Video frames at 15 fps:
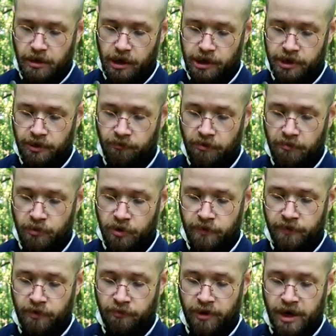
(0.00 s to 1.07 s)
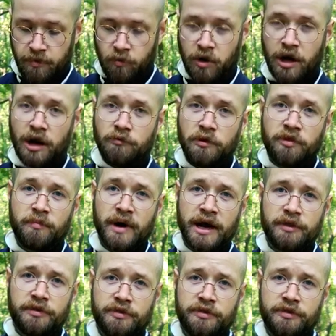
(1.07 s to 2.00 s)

I'm gonna remove the ramrod with my